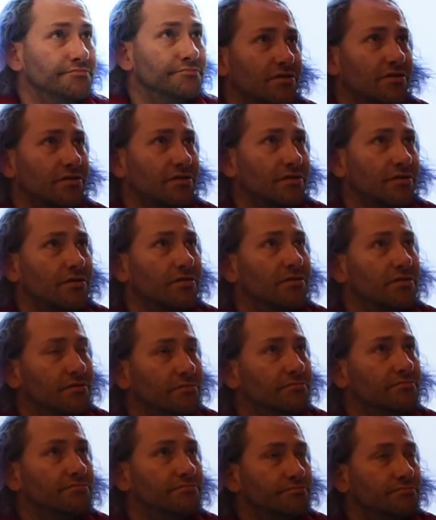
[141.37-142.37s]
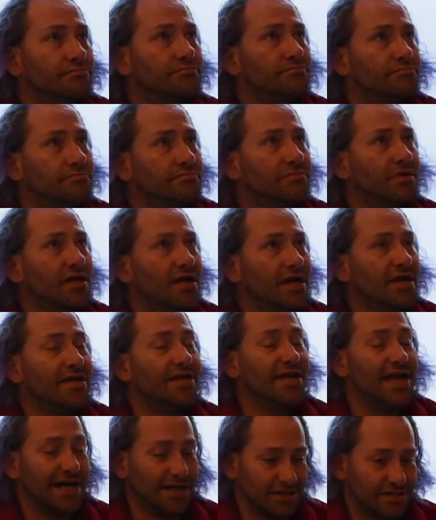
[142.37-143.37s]
So it's uh, illegally imported from
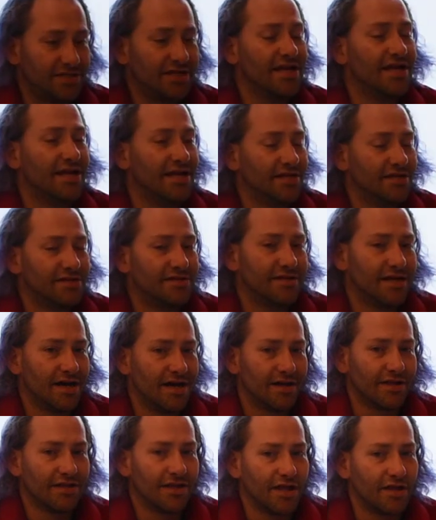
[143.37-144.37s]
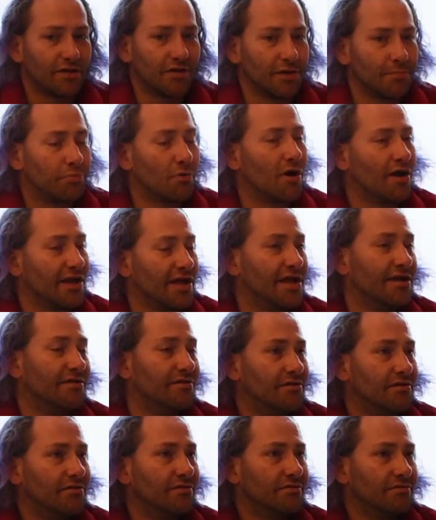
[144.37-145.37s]
Yes, it is uh, illegally brought in.
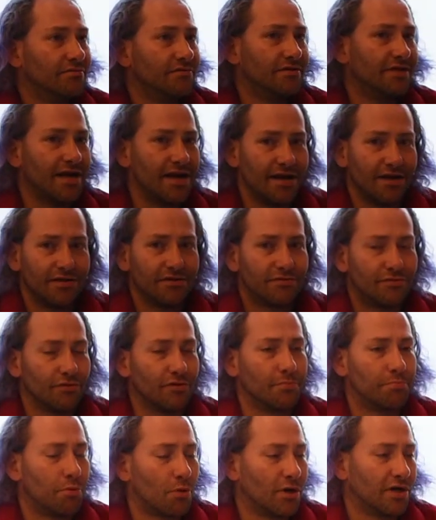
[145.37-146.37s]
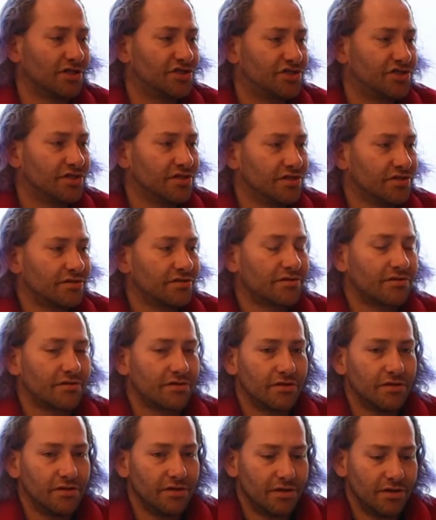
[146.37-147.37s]
I see. Through the ports.
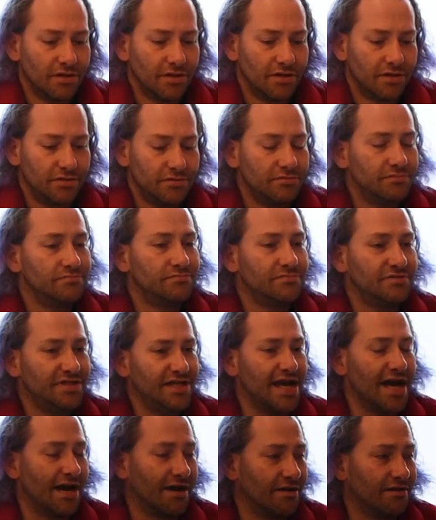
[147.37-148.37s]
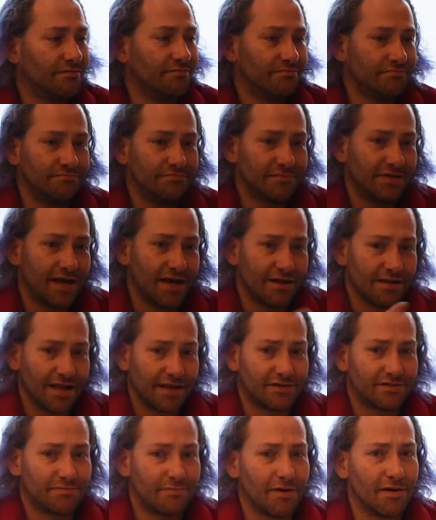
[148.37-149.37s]
Through the ports? Yeah. Oh. Uh,
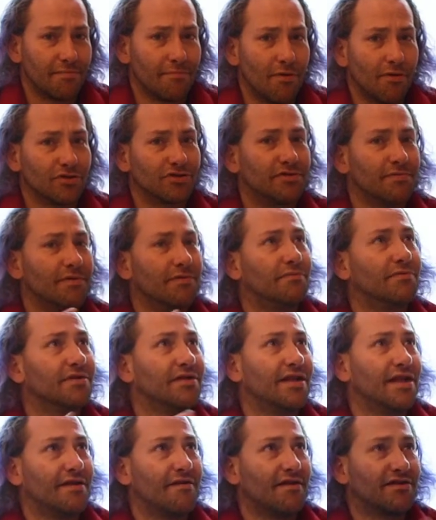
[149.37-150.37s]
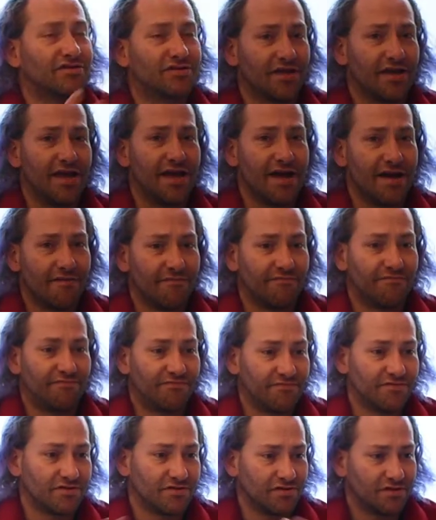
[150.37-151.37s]
that's where most of it, actually um,
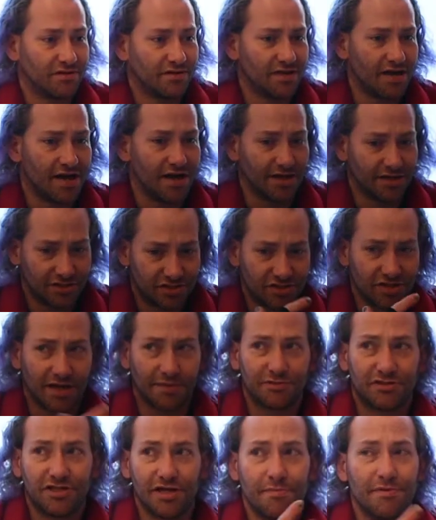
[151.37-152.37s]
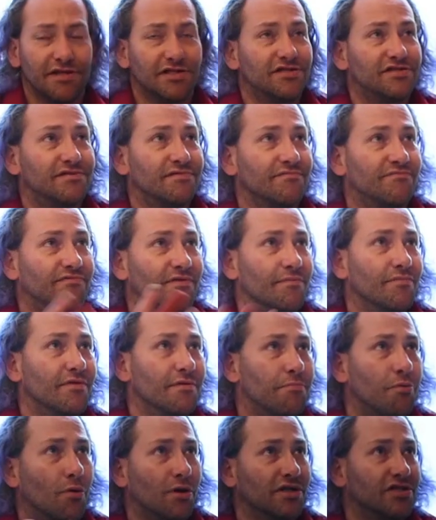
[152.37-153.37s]
uh, stop shipments from
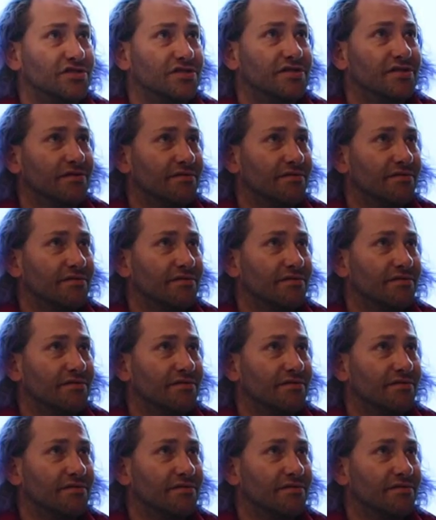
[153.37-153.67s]
the ports.